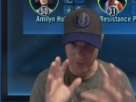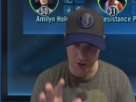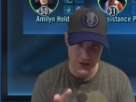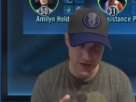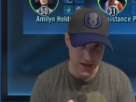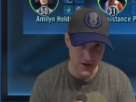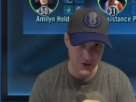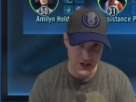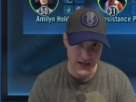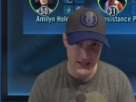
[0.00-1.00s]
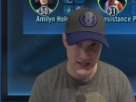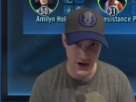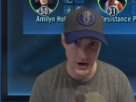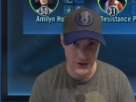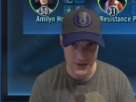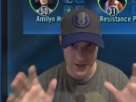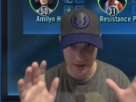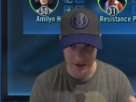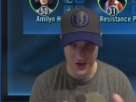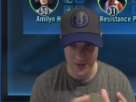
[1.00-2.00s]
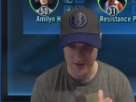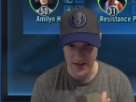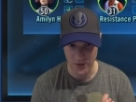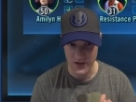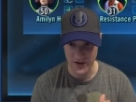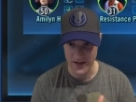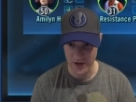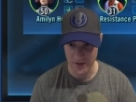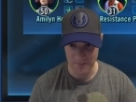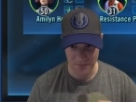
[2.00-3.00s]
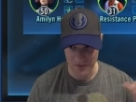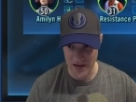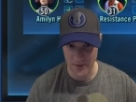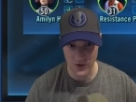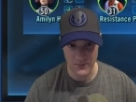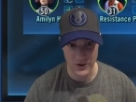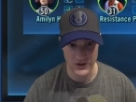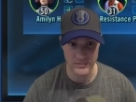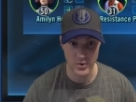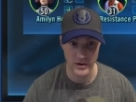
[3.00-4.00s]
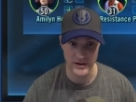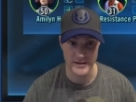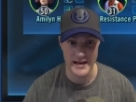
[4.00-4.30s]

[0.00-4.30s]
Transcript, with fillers: first you need to do JTR's leadership Zeta when you get hurt Number one most important.